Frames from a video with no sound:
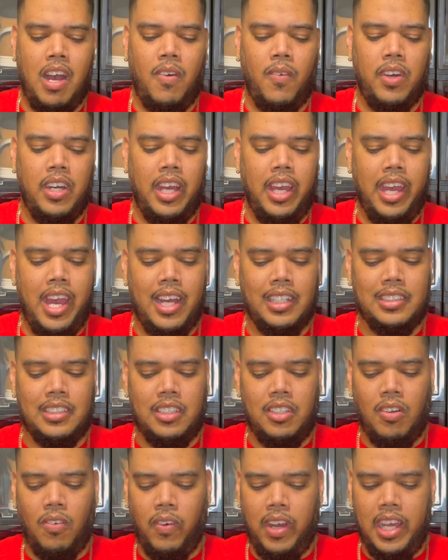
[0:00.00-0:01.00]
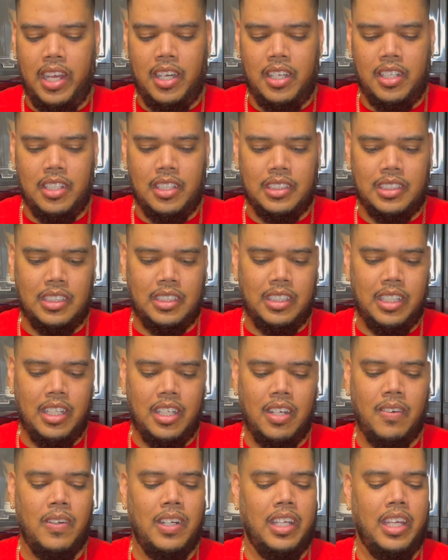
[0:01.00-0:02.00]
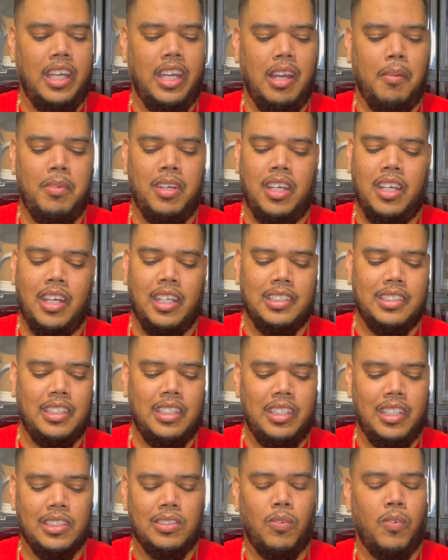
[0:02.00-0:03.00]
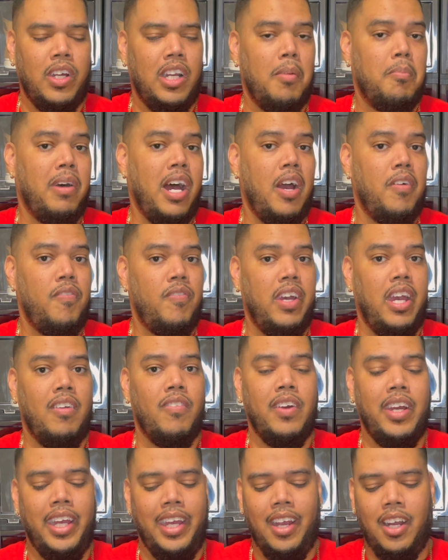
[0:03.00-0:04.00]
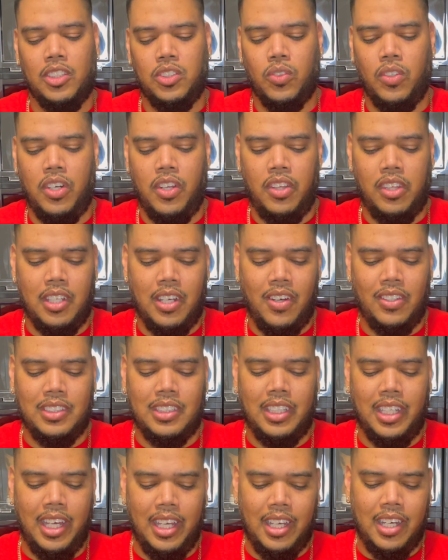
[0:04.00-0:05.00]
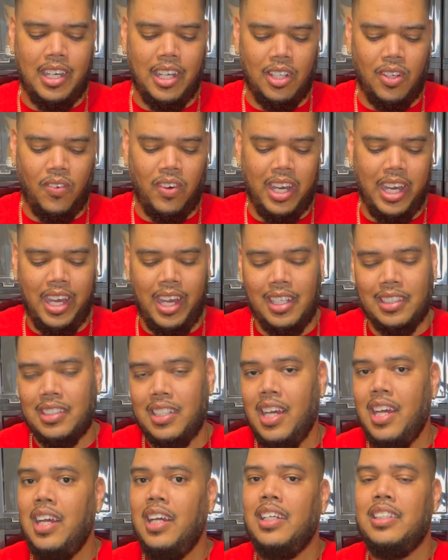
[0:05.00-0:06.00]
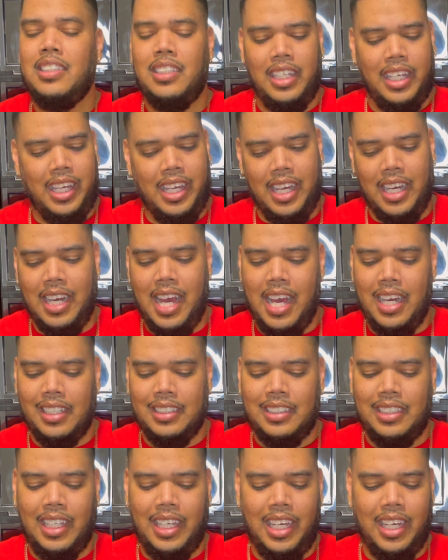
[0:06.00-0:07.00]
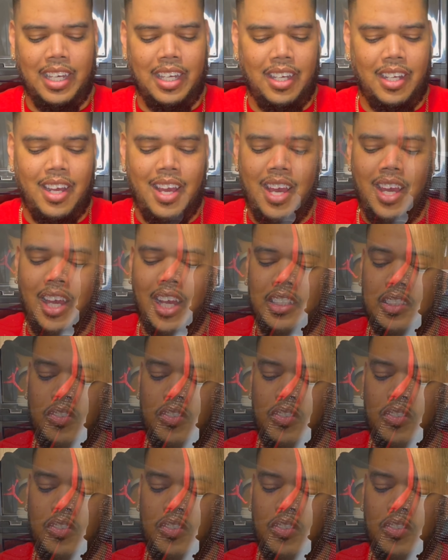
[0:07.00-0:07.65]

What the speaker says: were to actually rate this sneaker again, because it is one of my favorite Air Jordan 13 colorways, 10 out of 10. As